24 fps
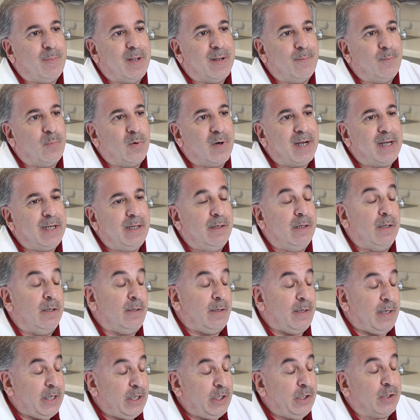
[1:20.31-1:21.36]
membrane,
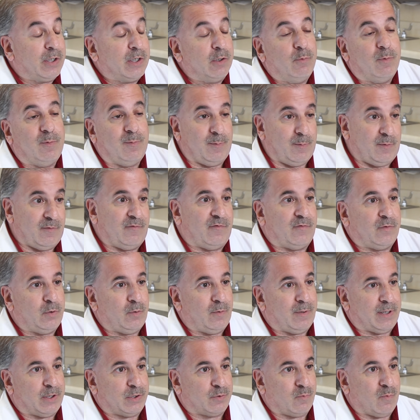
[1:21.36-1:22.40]
and you can remove
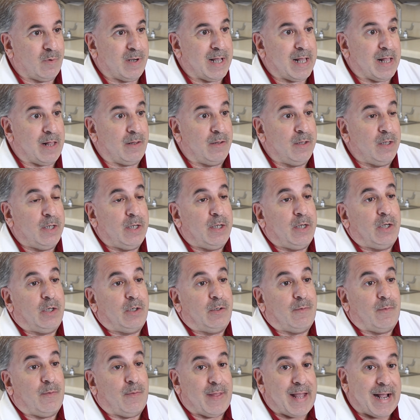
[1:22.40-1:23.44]
fluid as well.
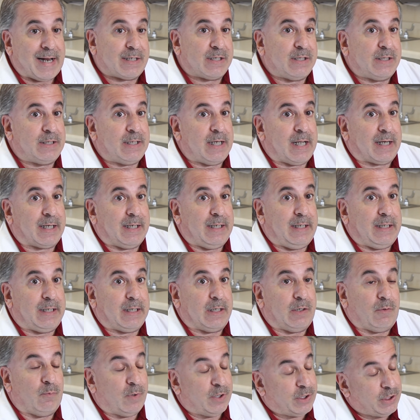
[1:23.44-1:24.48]
That's a
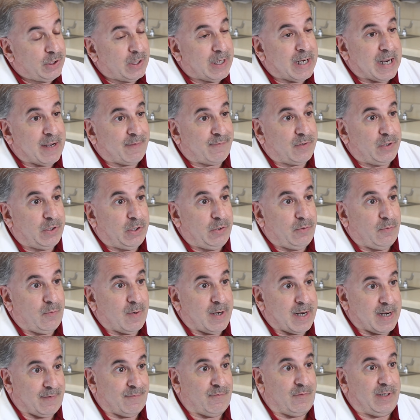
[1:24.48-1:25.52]
technique in which you have to
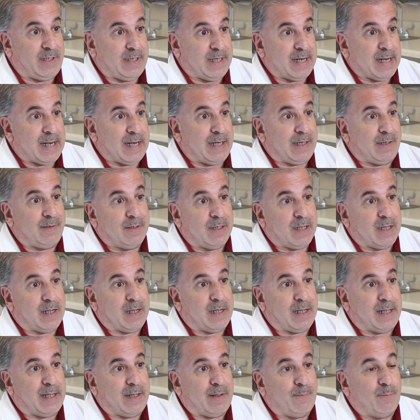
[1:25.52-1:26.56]
do every day.
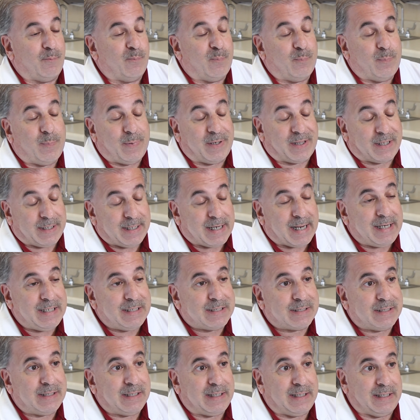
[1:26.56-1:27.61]
But the
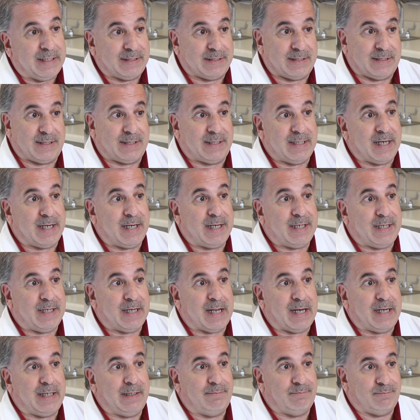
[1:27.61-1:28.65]
nice thing is it's done at
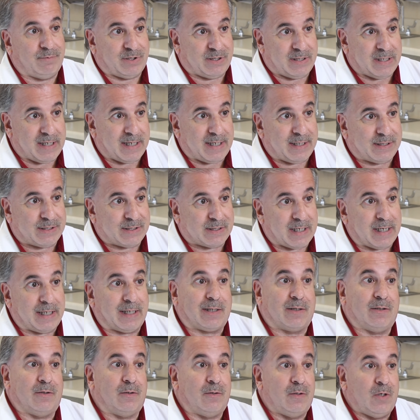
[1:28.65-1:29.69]
night, it's done on
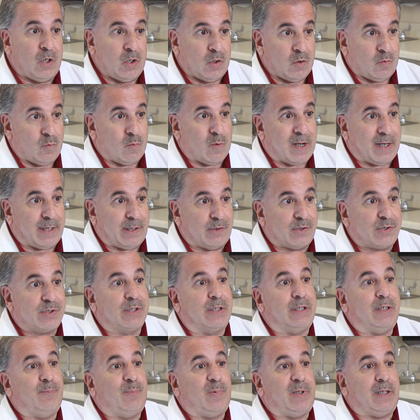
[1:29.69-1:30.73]
cycler while you're
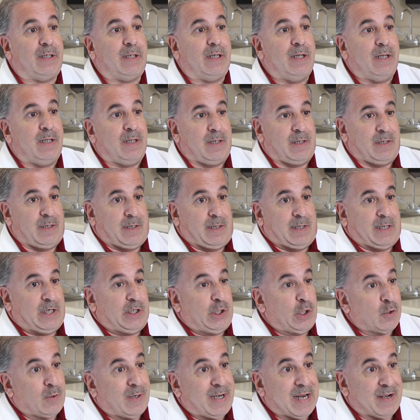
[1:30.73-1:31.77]
sleeping,
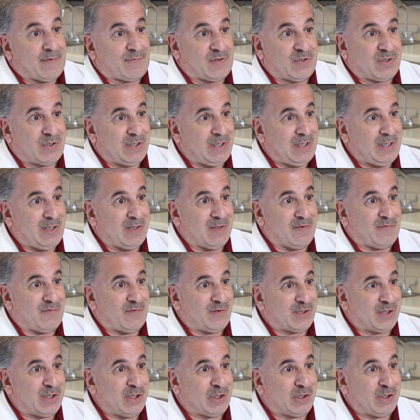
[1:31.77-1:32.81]
and you only have to see the
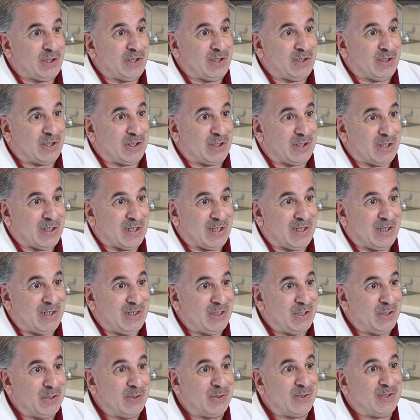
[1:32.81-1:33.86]
physicians and the
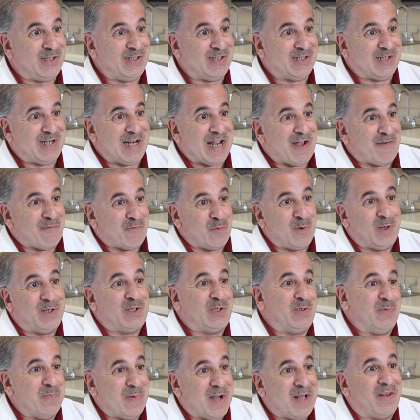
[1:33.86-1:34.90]
nursing staff
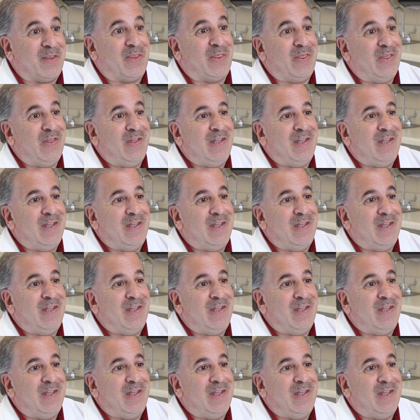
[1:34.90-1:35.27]
once a month.